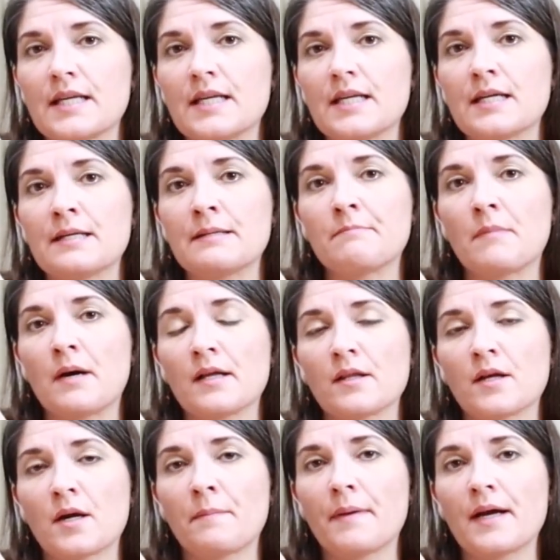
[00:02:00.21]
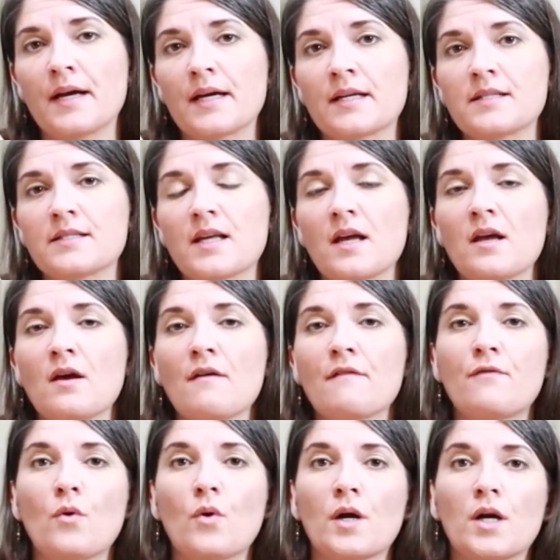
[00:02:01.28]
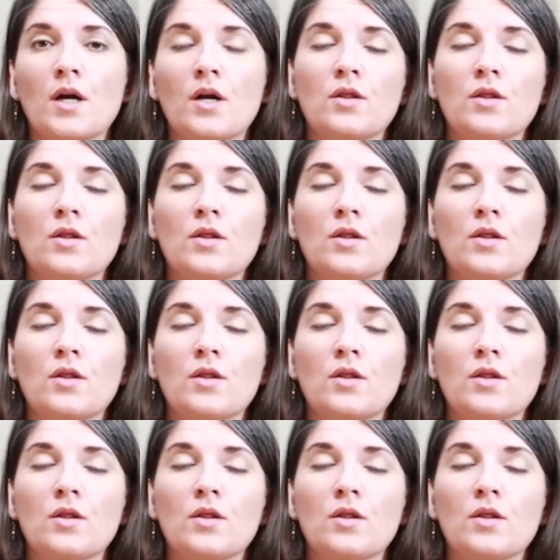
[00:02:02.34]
in Mylar bags for